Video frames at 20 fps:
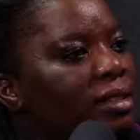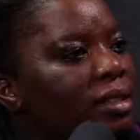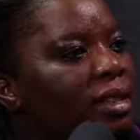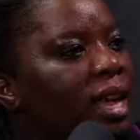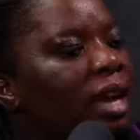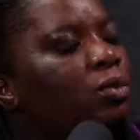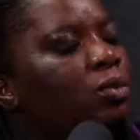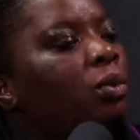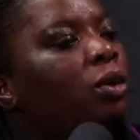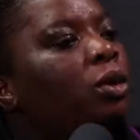
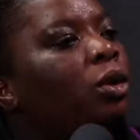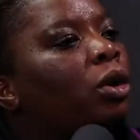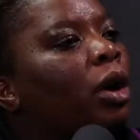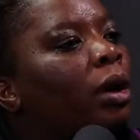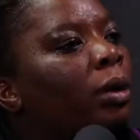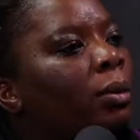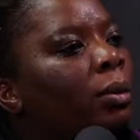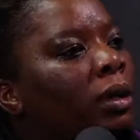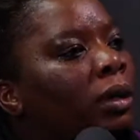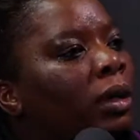that
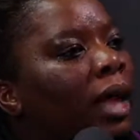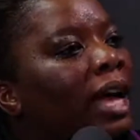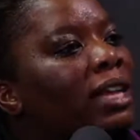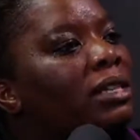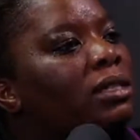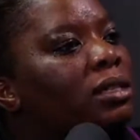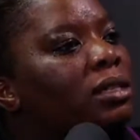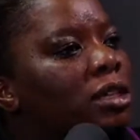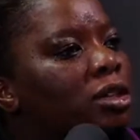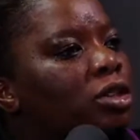will
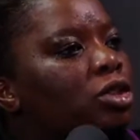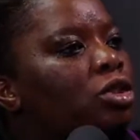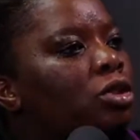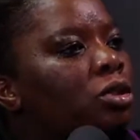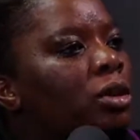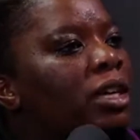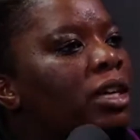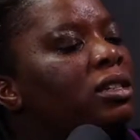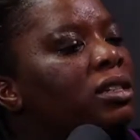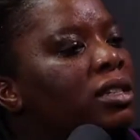assist
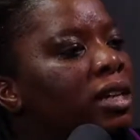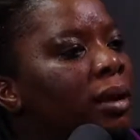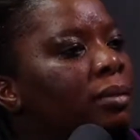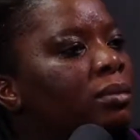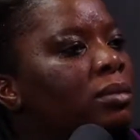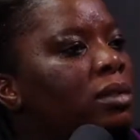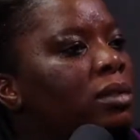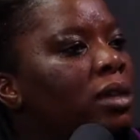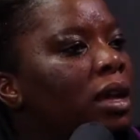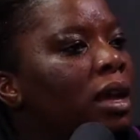you in
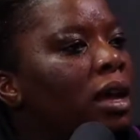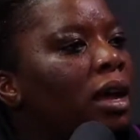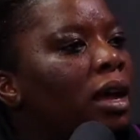terms